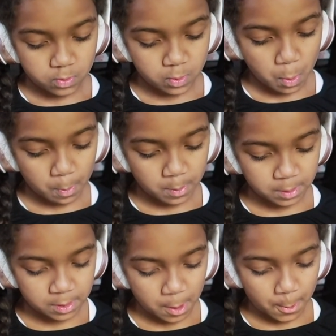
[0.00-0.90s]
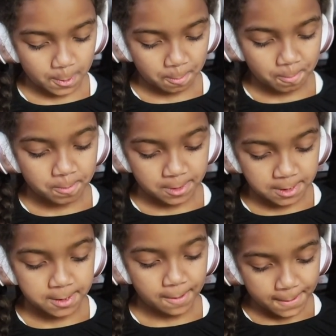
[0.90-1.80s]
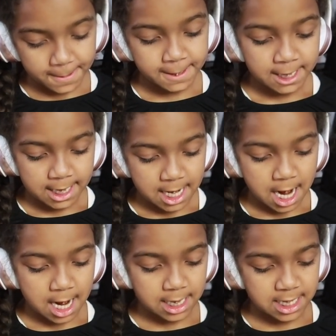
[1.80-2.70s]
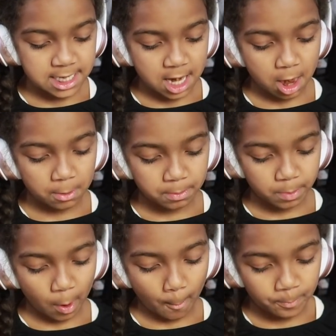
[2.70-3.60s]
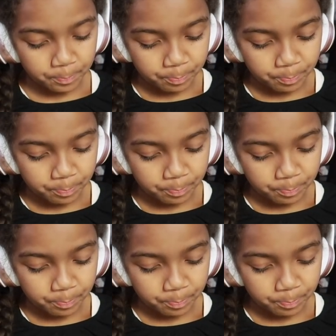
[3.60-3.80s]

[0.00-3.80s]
It tastes good, right? What does it taste like? Like